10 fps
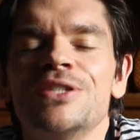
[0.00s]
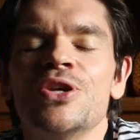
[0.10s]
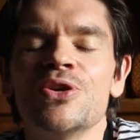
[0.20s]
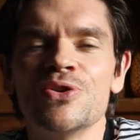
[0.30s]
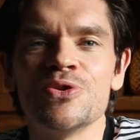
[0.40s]

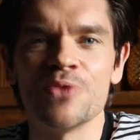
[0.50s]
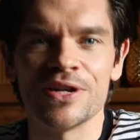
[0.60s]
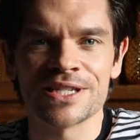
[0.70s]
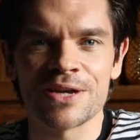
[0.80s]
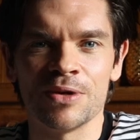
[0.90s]
two new
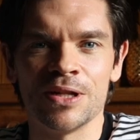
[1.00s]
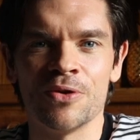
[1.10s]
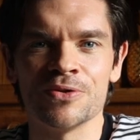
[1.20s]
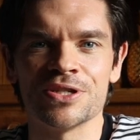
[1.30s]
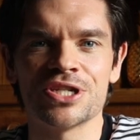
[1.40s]
ones that were
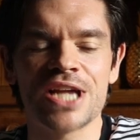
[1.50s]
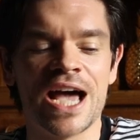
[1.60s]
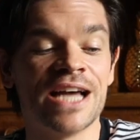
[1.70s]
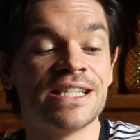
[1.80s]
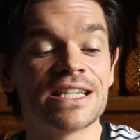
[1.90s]
launched.
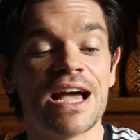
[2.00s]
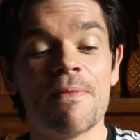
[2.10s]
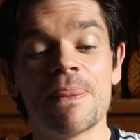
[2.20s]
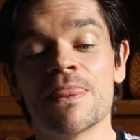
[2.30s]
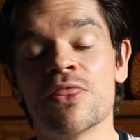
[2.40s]
And
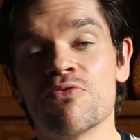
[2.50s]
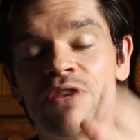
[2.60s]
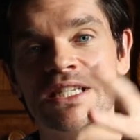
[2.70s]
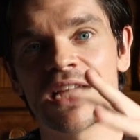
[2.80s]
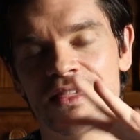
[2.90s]
the
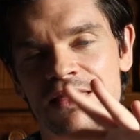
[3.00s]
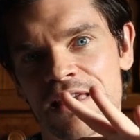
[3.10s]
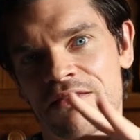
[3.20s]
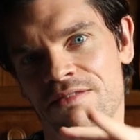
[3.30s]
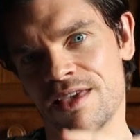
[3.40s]
reason I
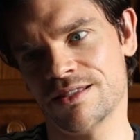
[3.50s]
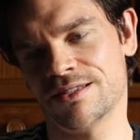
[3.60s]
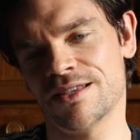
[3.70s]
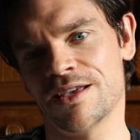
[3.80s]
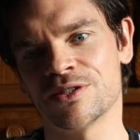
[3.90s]
think
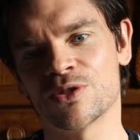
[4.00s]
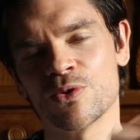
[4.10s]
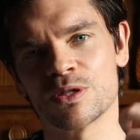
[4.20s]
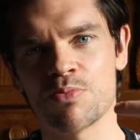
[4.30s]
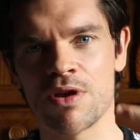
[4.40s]
this is
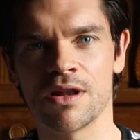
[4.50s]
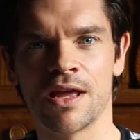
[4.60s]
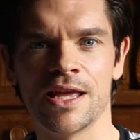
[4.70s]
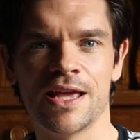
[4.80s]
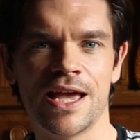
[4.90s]
so spring
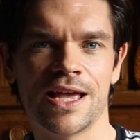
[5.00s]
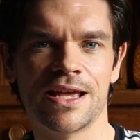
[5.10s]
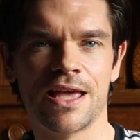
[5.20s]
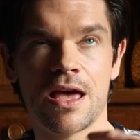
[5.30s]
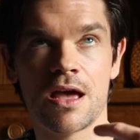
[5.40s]
light
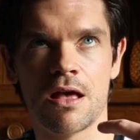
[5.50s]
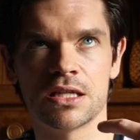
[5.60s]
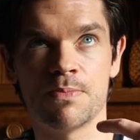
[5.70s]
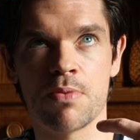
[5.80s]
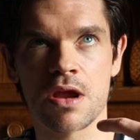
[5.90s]

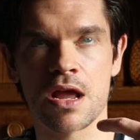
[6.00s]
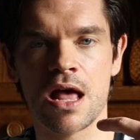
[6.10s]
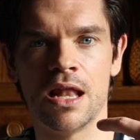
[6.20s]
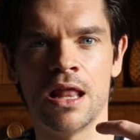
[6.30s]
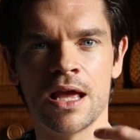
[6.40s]
spring
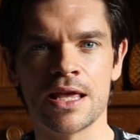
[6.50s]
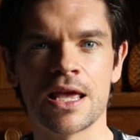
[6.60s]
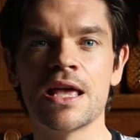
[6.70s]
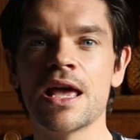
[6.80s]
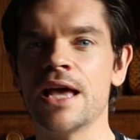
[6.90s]
like
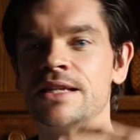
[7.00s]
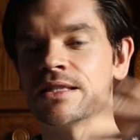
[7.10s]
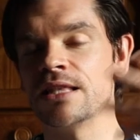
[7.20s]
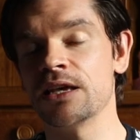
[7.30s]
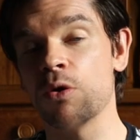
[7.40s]
is
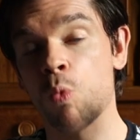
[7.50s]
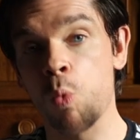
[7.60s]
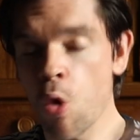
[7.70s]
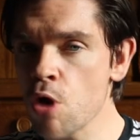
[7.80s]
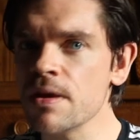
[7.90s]
the
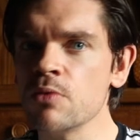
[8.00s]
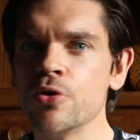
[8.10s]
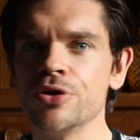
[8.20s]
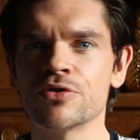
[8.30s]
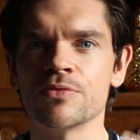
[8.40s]
warming
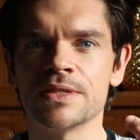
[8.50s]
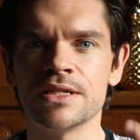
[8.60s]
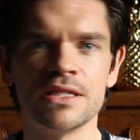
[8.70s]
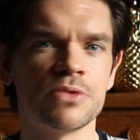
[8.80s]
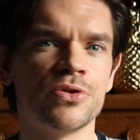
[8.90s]
woods from
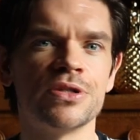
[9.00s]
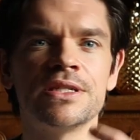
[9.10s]
cedarwood.